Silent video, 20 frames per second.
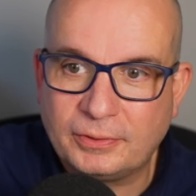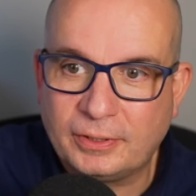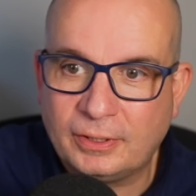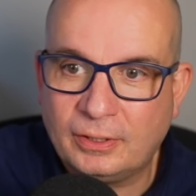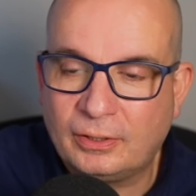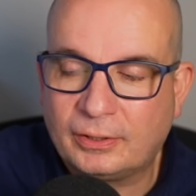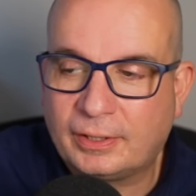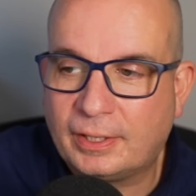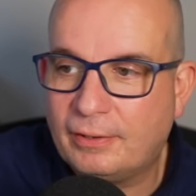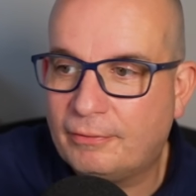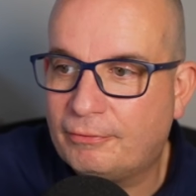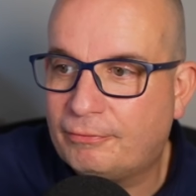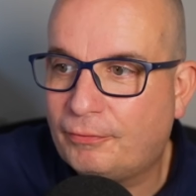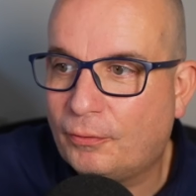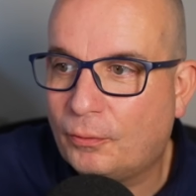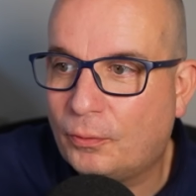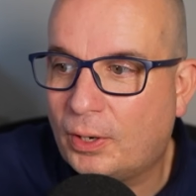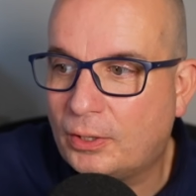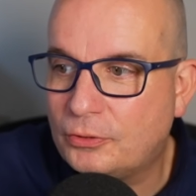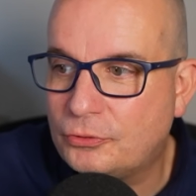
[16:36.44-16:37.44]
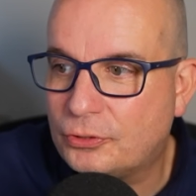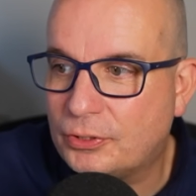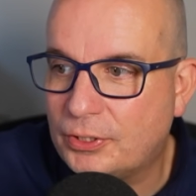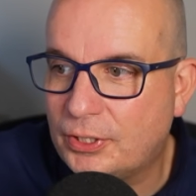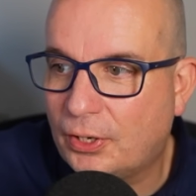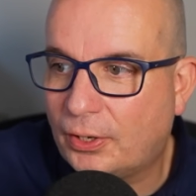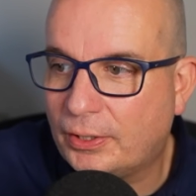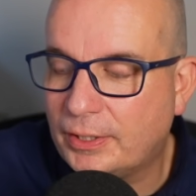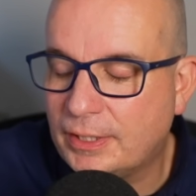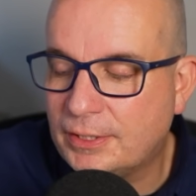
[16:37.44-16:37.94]
you're looking at
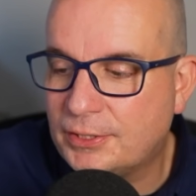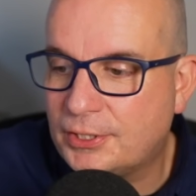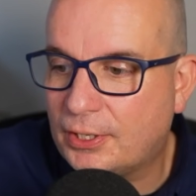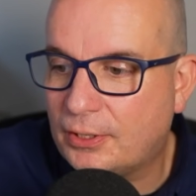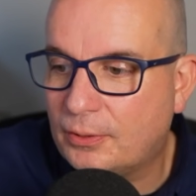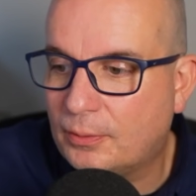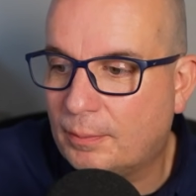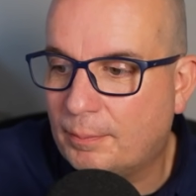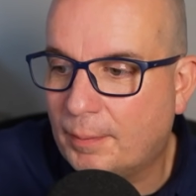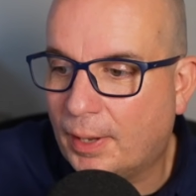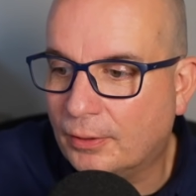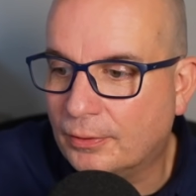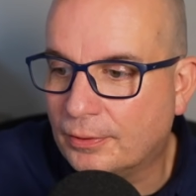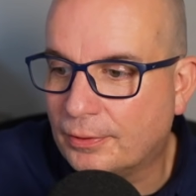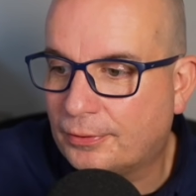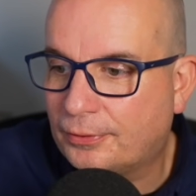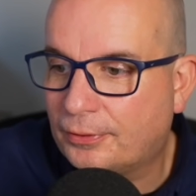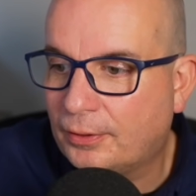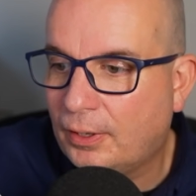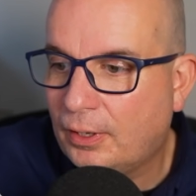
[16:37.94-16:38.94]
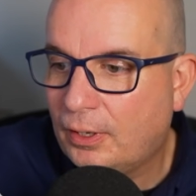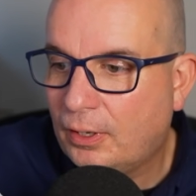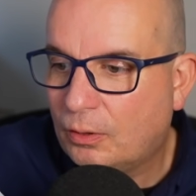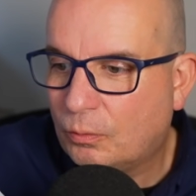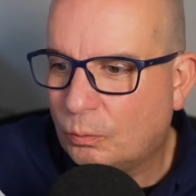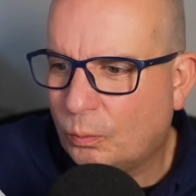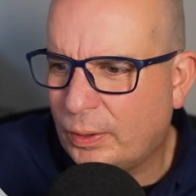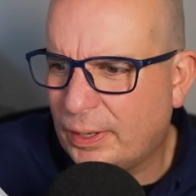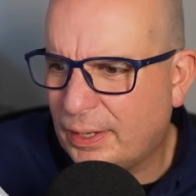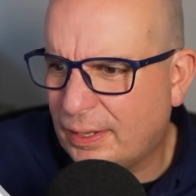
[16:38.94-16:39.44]
492 a month
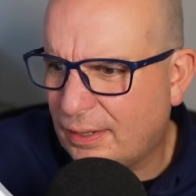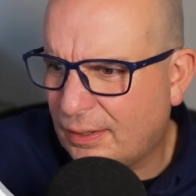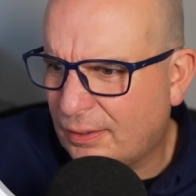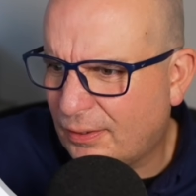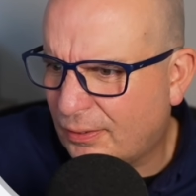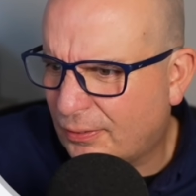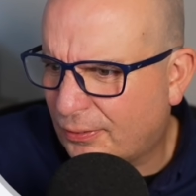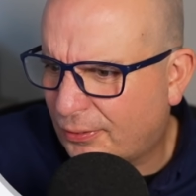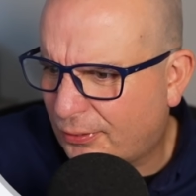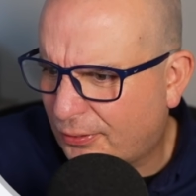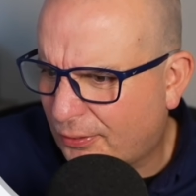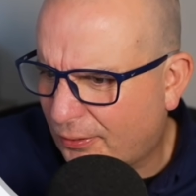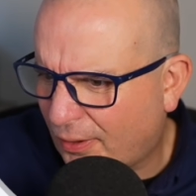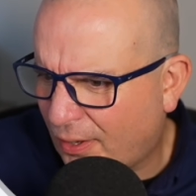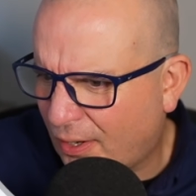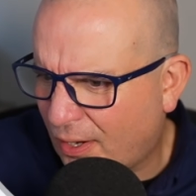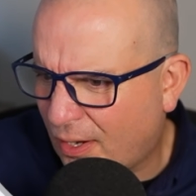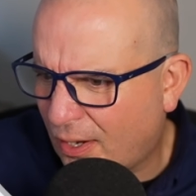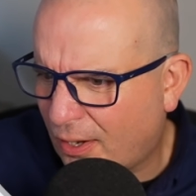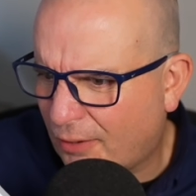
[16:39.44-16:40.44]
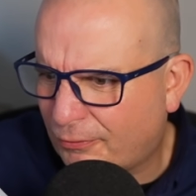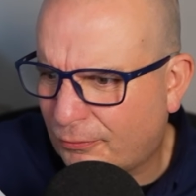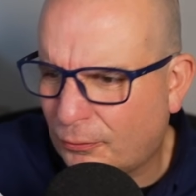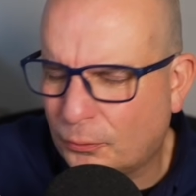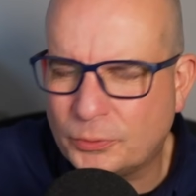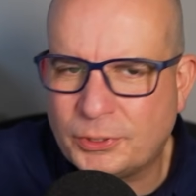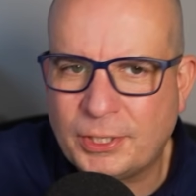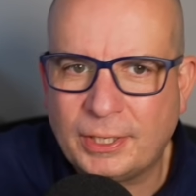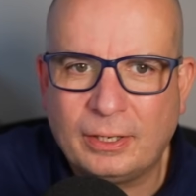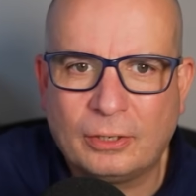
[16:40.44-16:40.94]
with
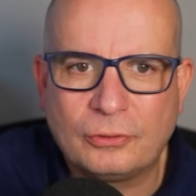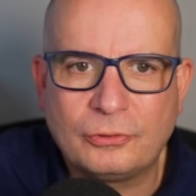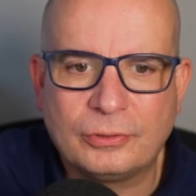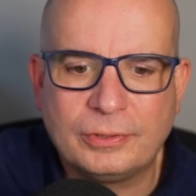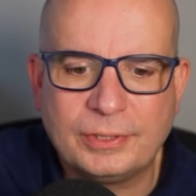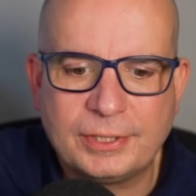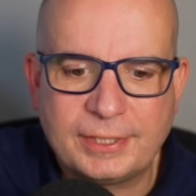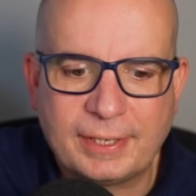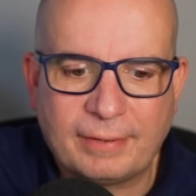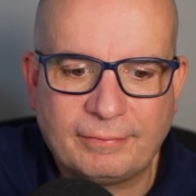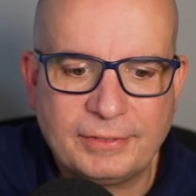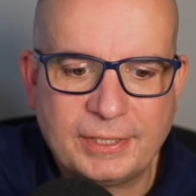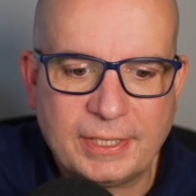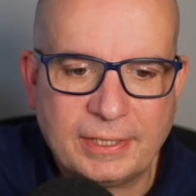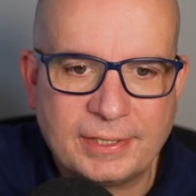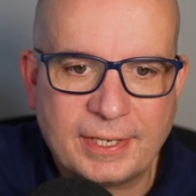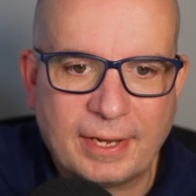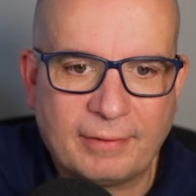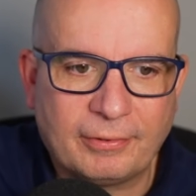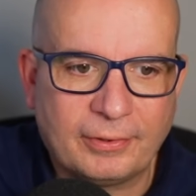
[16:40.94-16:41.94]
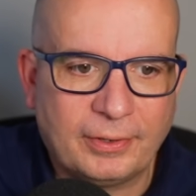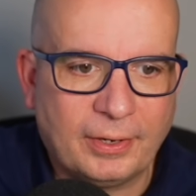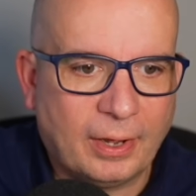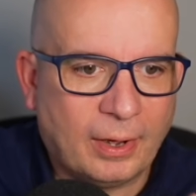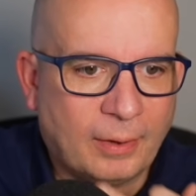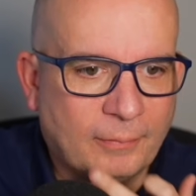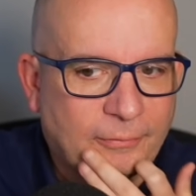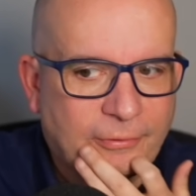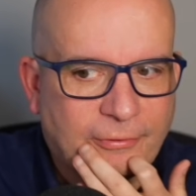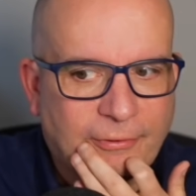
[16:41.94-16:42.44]
1,477
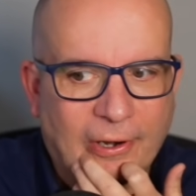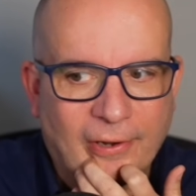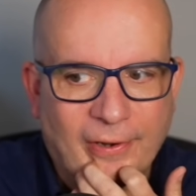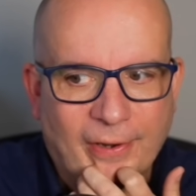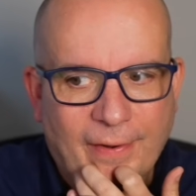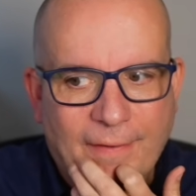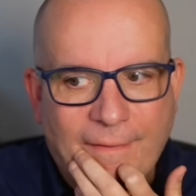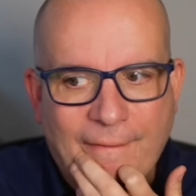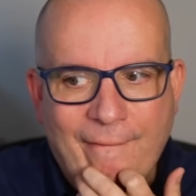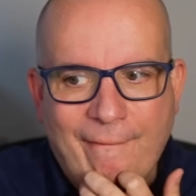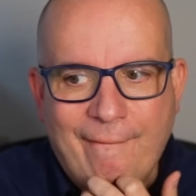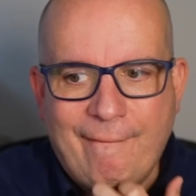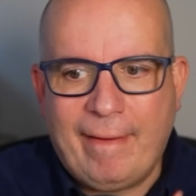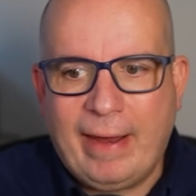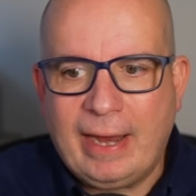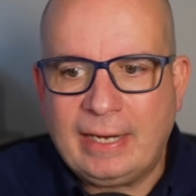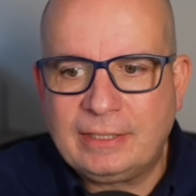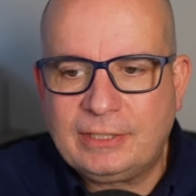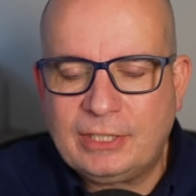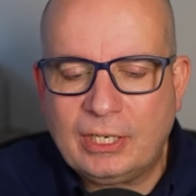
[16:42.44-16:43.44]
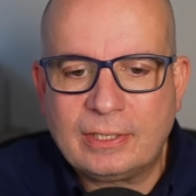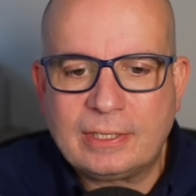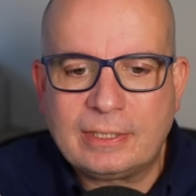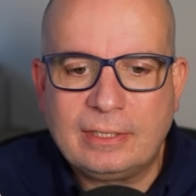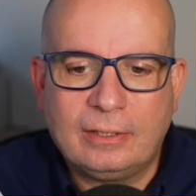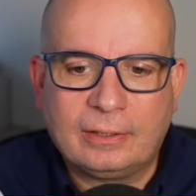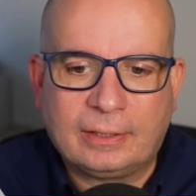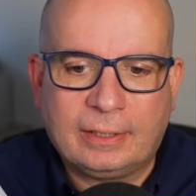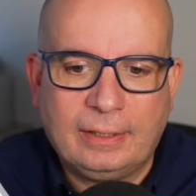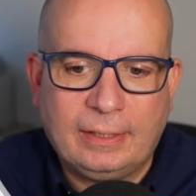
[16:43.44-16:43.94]
up front. And just
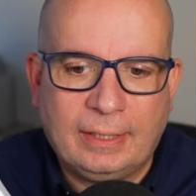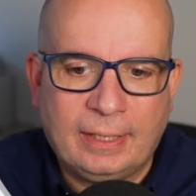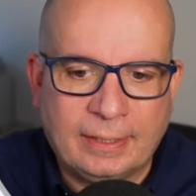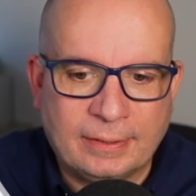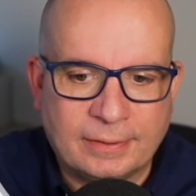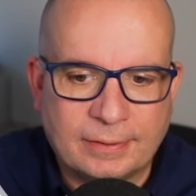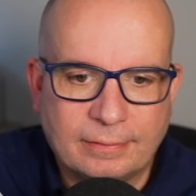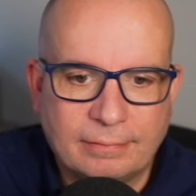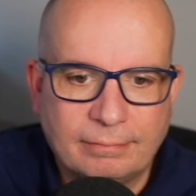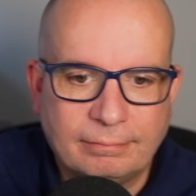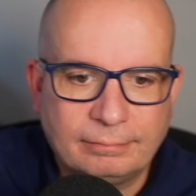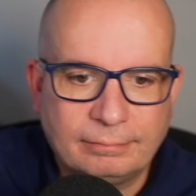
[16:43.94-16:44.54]
look at this.